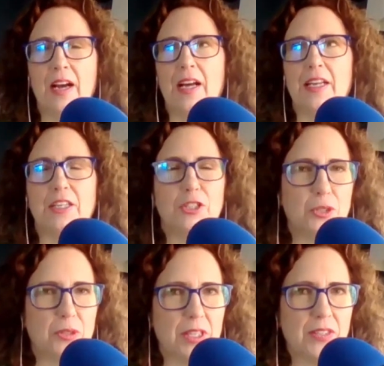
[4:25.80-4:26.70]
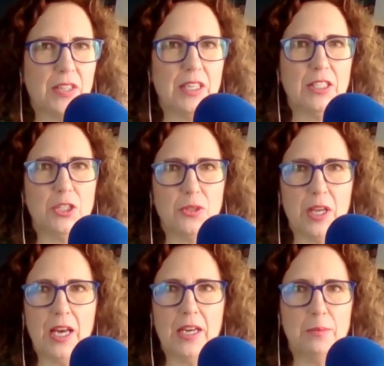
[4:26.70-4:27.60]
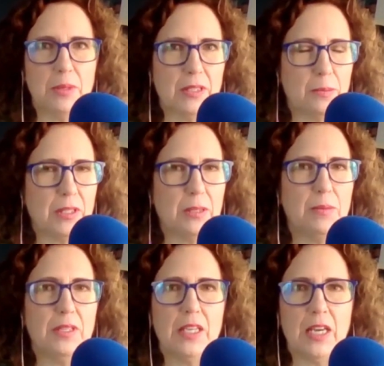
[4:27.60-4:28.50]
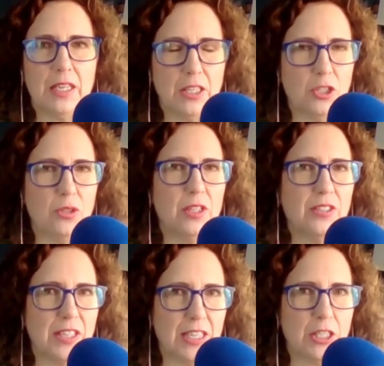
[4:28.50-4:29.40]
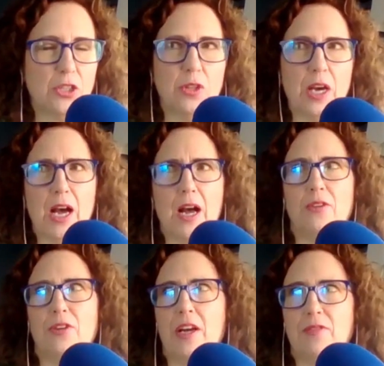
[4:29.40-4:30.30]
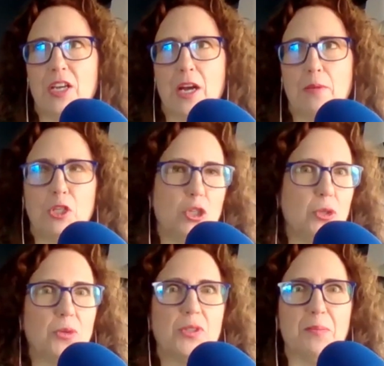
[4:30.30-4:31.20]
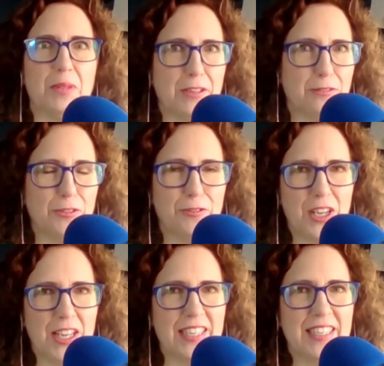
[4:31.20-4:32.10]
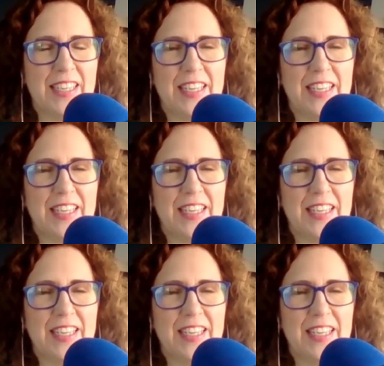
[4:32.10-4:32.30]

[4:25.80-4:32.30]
I need to do this. I need to do that. I'm busy, busy, busy. I need to do this. I need to do that. I don't have time to do something for fun.